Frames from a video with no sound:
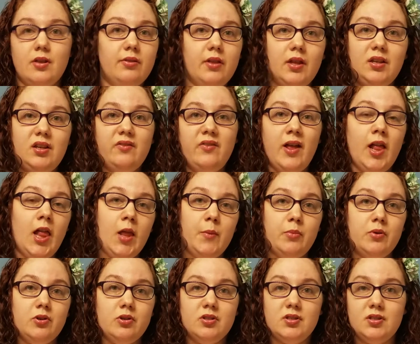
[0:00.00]
The
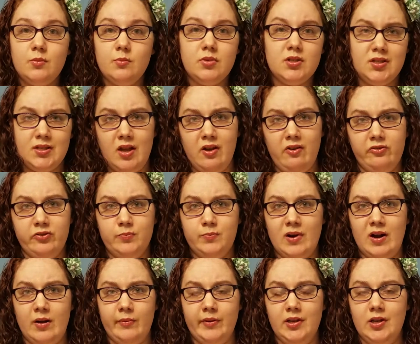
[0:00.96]
developers themselves
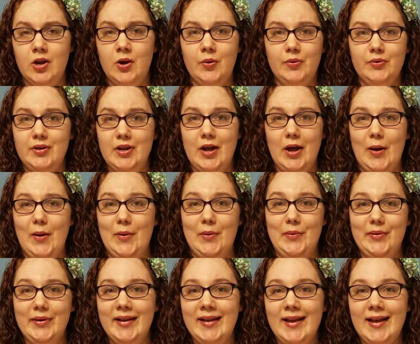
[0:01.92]
probably don't
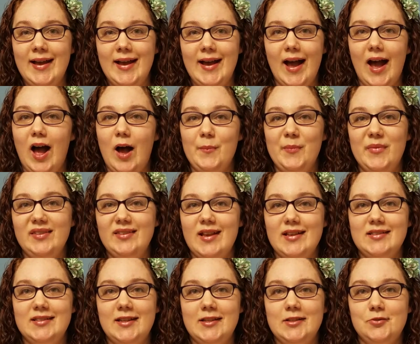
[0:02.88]
know, um,
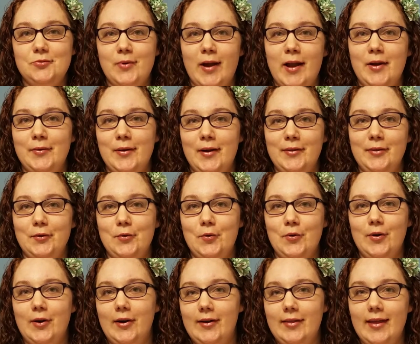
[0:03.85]
unless it's right around the
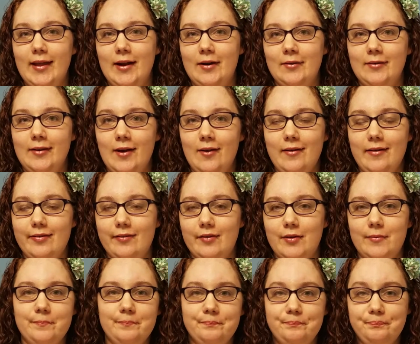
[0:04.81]
corner. They don't know either.
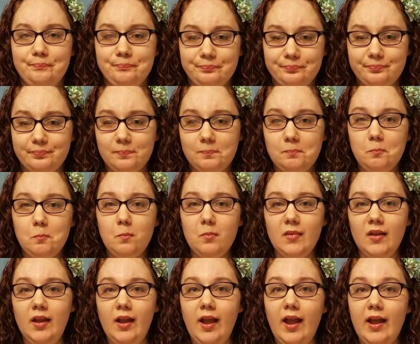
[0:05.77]

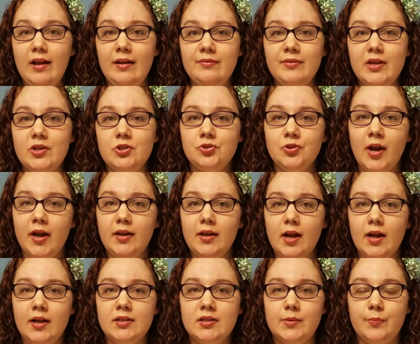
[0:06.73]
And they try
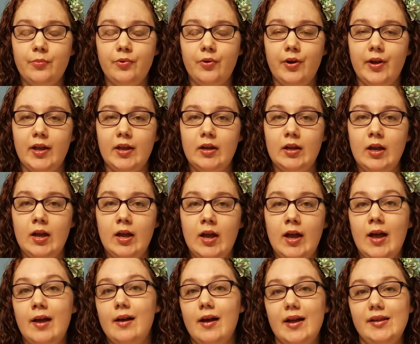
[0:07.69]
not to put
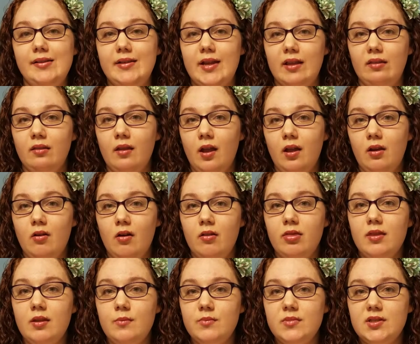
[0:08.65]
a deadline on
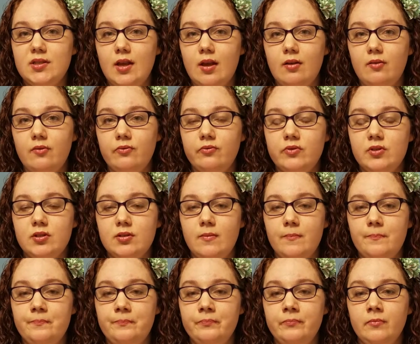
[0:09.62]
themselves,
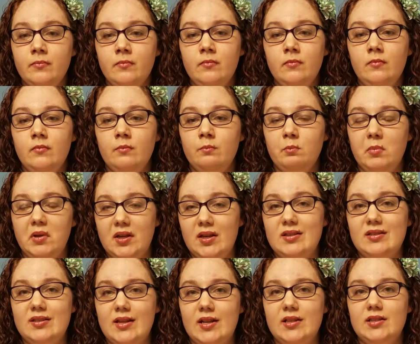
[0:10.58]

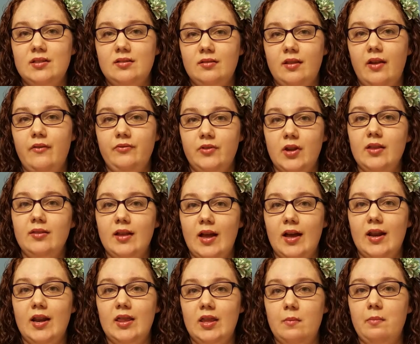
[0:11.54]
because that they've done
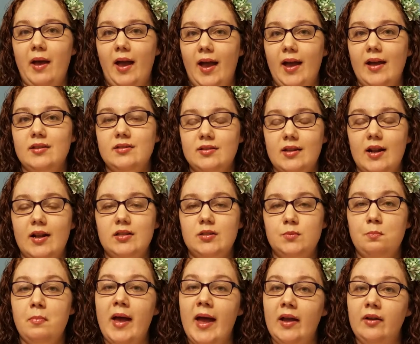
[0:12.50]
that in the past and it's
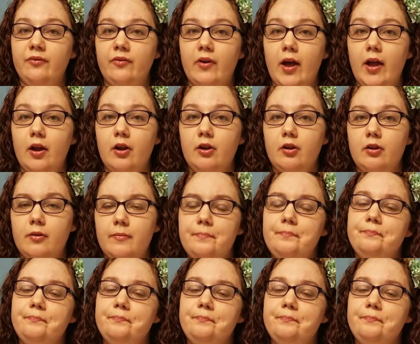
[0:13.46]
backfired.